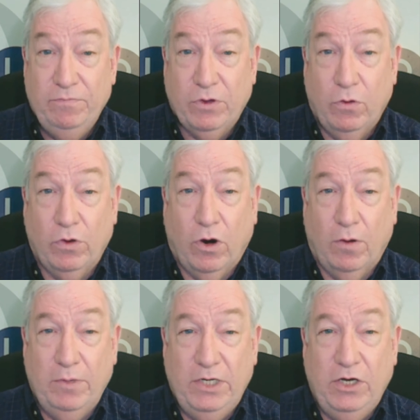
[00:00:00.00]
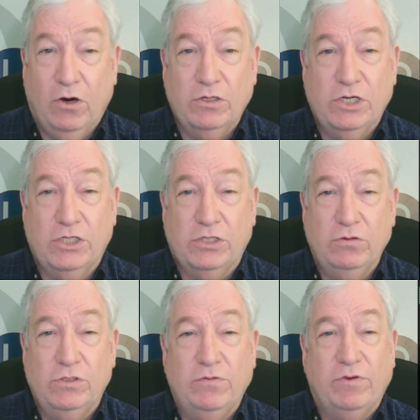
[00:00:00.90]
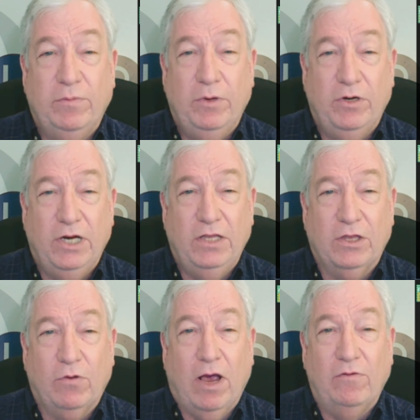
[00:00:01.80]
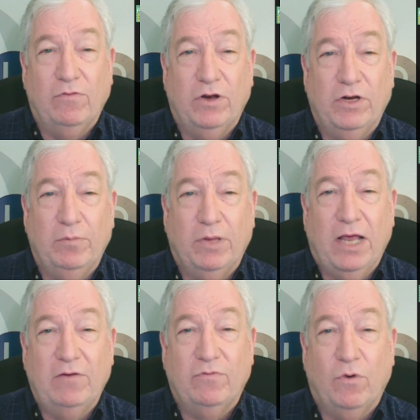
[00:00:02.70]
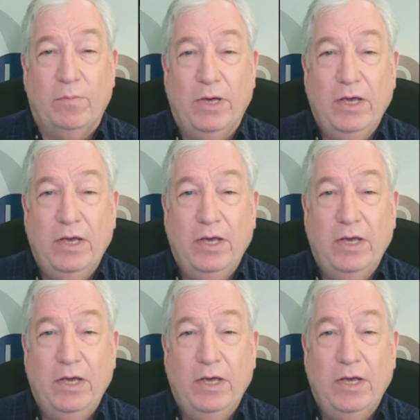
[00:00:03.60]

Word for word: Go to R B D R's exclusive community at the crowdfunding platform